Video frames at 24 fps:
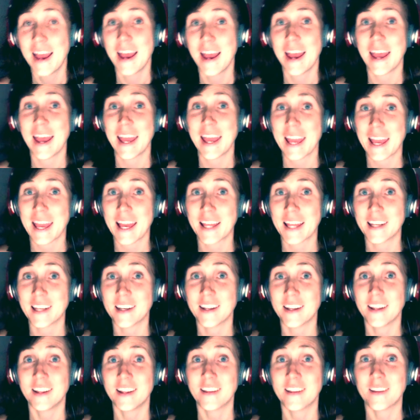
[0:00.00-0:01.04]
and
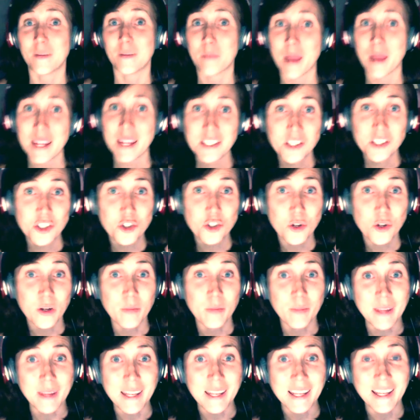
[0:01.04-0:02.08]
the mainstream
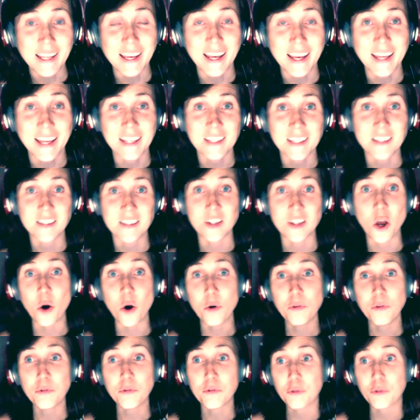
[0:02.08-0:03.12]
media is so
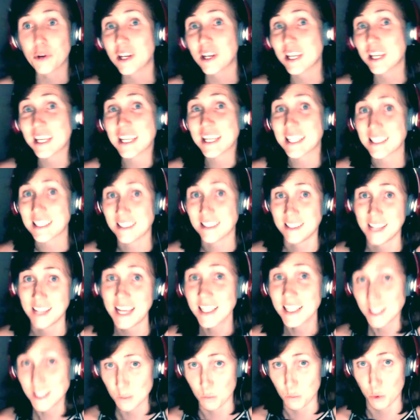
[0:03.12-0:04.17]
freaking
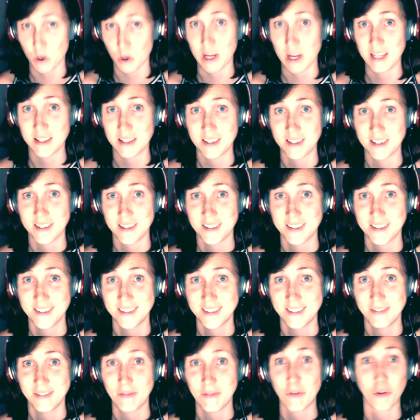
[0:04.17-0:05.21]
desperate
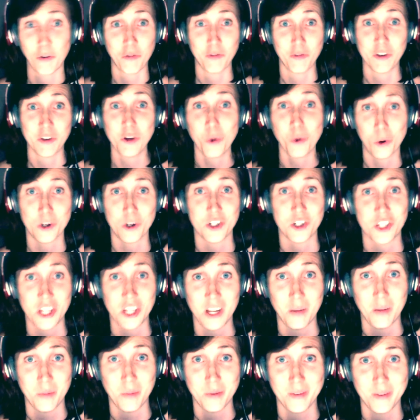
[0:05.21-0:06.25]
for
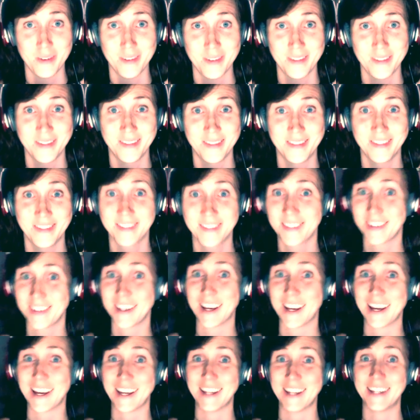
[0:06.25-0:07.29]
viewership,
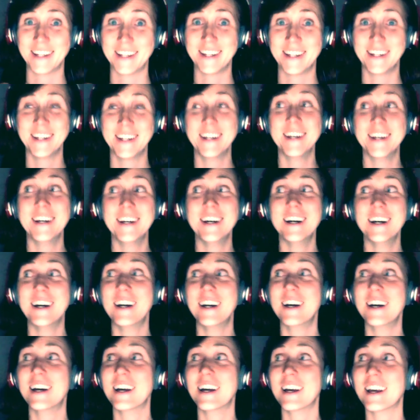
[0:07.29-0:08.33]
okay,
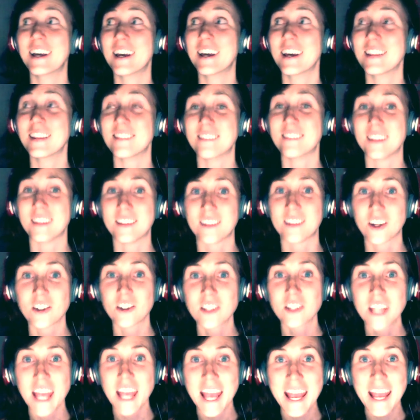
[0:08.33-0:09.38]
that they're
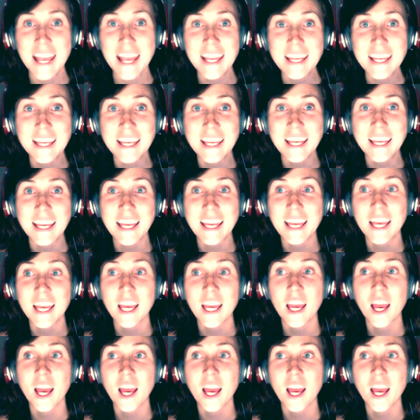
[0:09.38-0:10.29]
taking